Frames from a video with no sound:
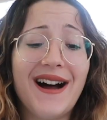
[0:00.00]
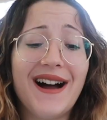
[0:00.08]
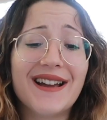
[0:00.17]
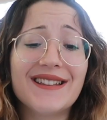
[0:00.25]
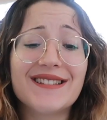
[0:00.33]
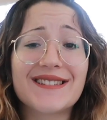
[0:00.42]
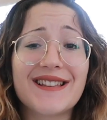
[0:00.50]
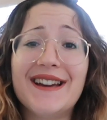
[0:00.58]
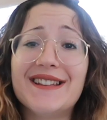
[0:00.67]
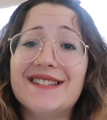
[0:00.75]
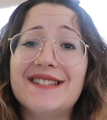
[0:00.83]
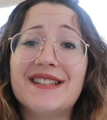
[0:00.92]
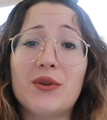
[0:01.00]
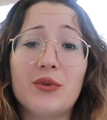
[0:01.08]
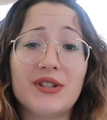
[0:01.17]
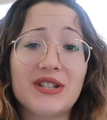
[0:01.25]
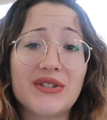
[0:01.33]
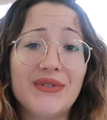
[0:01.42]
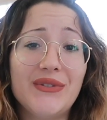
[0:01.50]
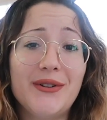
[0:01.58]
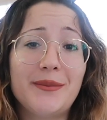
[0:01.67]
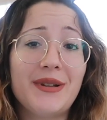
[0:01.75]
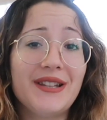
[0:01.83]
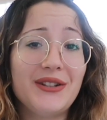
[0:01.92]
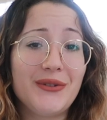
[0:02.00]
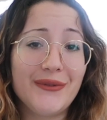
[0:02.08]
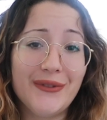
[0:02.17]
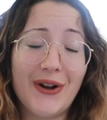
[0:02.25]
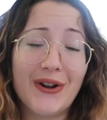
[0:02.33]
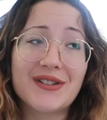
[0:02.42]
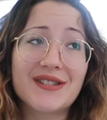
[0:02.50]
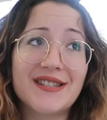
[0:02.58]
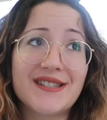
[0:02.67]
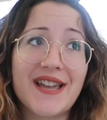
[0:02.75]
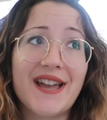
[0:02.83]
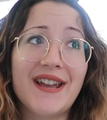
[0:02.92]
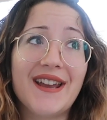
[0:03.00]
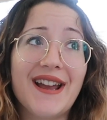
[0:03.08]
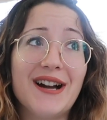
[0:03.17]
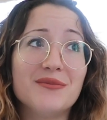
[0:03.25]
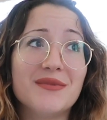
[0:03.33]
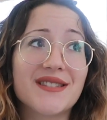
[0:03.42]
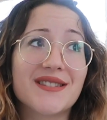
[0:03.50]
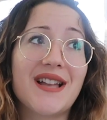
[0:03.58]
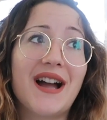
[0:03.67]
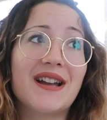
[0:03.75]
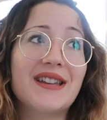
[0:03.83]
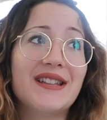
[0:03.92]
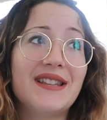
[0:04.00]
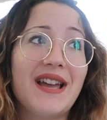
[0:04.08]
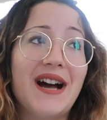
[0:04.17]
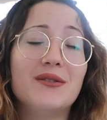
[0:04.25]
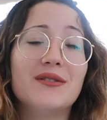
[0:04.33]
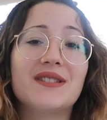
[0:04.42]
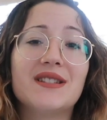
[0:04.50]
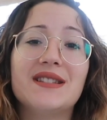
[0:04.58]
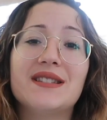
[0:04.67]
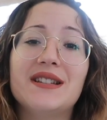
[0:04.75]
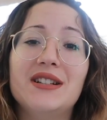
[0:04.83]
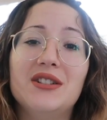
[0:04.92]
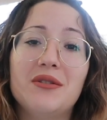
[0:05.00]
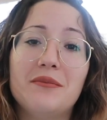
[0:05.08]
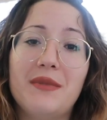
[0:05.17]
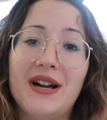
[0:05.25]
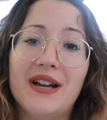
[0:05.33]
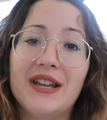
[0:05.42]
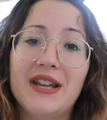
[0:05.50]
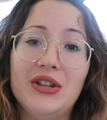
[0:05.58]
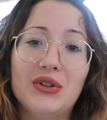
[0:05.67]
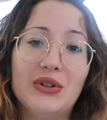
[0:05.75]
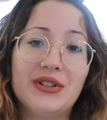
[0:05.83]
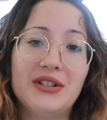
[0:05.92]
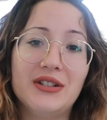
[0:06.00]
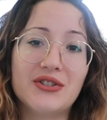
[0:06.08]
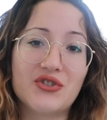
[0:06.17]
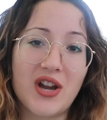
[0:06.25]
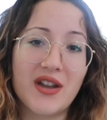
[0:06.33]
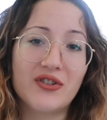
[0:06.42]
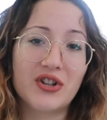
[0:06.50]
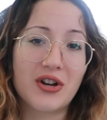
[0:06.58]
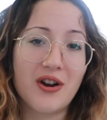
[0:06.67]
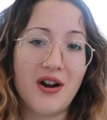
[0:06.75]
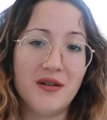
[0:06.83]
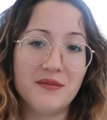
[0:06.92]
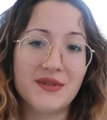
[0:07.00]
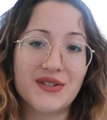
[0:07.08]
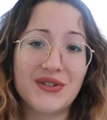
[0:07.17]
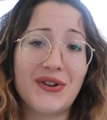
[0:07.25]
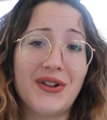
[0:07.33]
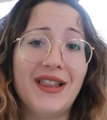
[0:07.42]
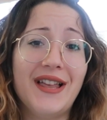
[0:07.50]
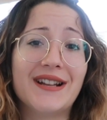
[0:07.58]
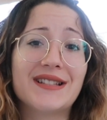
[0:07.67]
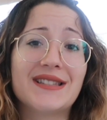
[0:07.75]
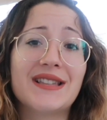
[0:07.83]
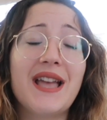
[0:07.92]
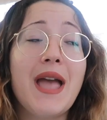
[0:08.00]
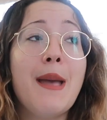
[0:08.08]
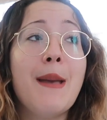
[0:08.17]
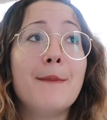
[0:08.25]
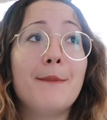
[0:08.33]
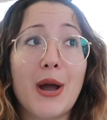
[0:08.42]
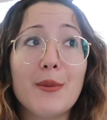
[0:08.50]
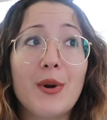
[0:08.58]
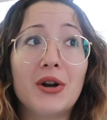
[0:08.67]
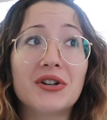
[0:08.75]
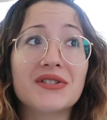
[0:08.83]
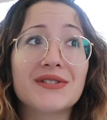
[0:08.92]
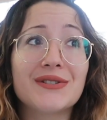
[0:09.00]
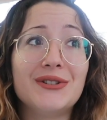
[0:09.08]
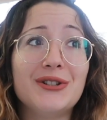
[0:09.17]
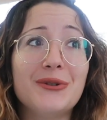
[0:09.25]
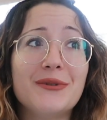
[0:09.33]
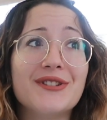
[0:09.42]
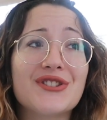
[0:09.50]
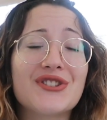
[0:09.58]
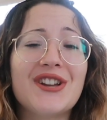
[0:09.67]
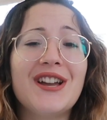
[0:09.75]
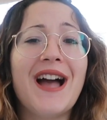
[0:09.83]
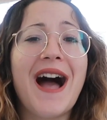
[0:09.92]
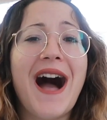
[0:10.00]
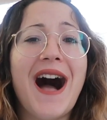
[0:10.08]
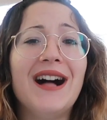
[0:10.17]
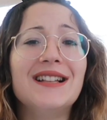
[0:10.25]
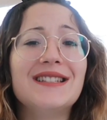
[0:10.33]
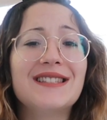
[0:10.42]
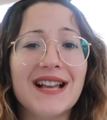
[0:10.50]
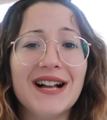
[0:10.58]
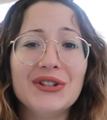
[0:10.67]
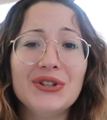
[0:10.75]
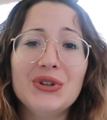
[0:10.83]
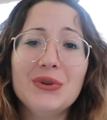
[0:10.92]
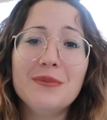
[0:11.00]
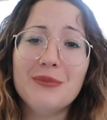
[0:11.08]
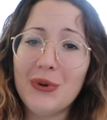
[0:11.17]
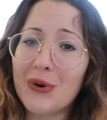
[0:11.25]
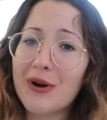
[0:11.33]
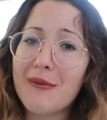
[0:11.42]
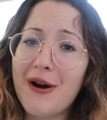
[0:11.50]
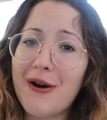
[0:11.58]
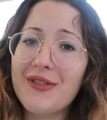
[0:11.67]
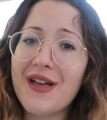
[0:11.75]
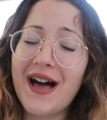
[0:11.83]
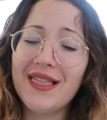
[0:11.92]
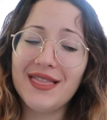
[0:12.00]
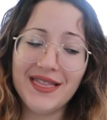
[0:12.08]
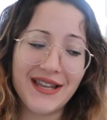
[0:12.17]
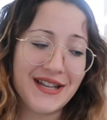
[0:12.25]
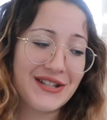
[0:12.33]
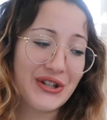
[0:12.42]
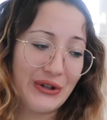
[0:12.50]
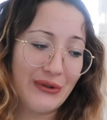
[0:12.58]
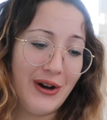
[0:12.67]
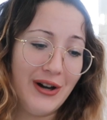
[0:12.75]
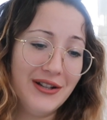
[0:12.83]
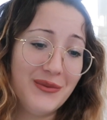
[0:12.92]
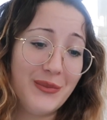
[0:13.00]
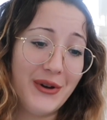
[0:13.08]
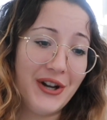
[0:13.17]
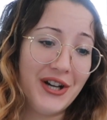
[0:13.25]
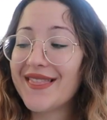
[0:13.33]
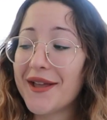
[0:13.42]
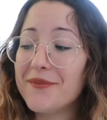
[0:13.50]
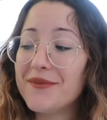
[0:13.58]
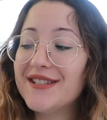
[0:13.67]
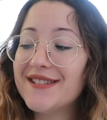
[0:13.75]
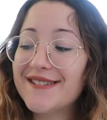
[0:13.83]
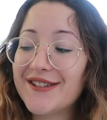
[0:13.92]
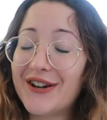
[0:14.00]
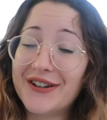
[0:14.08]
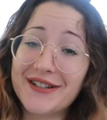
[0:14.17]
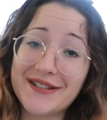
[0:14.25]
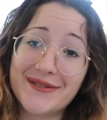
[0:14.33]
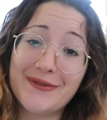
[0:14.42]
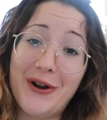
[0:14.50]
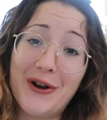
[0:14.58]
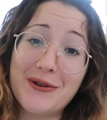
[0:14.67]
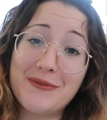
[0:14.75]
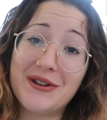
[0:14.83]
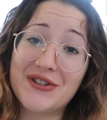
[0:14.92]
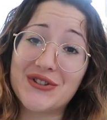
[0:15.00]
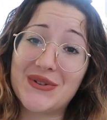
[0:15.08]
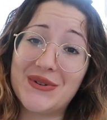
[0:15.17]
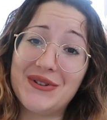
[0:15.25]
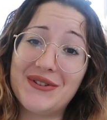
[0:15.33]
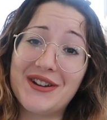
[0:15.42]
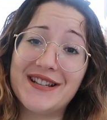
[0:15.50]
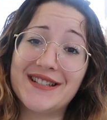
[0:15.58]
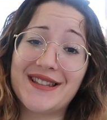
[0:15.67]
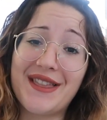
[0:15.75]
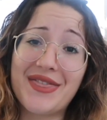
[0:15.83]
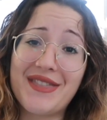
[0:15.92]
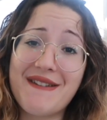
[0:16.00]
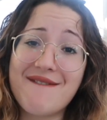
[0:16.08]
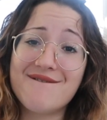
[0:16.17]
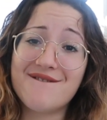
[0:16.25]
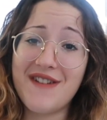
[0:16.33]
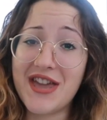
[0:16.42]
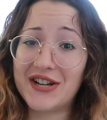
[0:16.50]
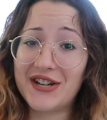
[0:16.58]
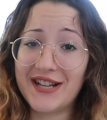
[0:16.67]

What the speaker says: I decided I wanted to film a little vlog today. I'm stuck in the house until my Yodel driver comes to collect my parcel, which I'll tell you more about that later on, but let me start this vlog by showing you guys something very